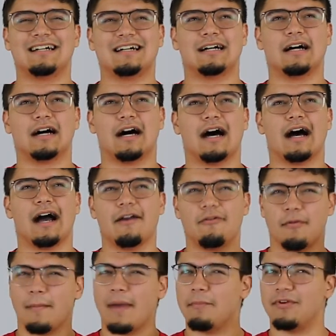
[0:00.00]

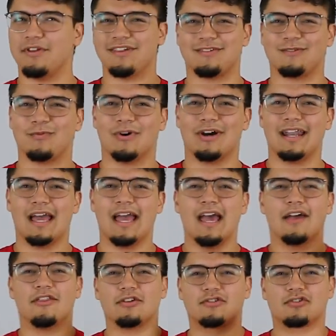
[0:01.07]
I remember this one.
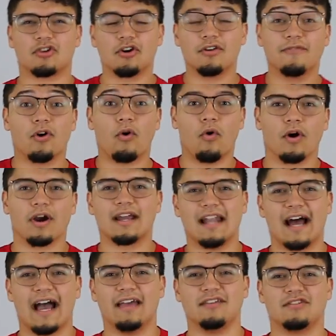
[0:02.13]
The server
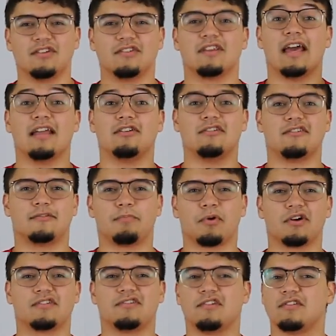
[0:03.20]
organizes and
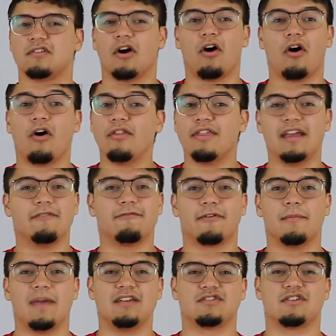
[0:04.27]
disperses all the
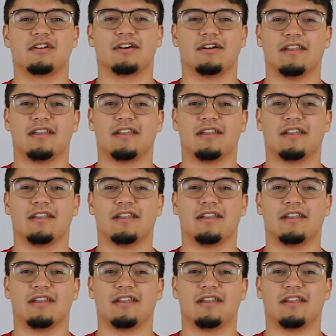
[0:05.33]
information